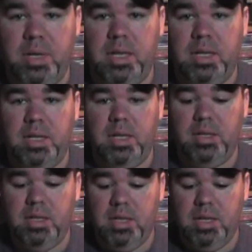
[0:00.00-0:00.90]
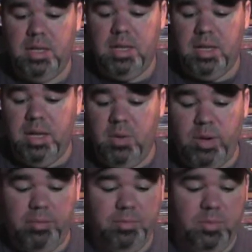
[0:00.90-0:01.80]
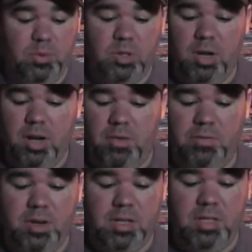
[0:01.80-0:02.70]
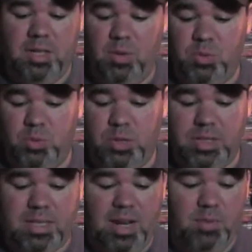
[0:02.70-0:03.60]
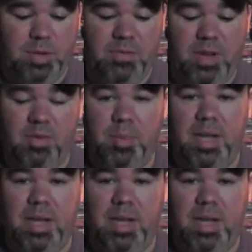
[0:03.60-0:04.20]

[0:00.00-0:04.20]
but anyway, we'll start off. First, I was real excited with my favorite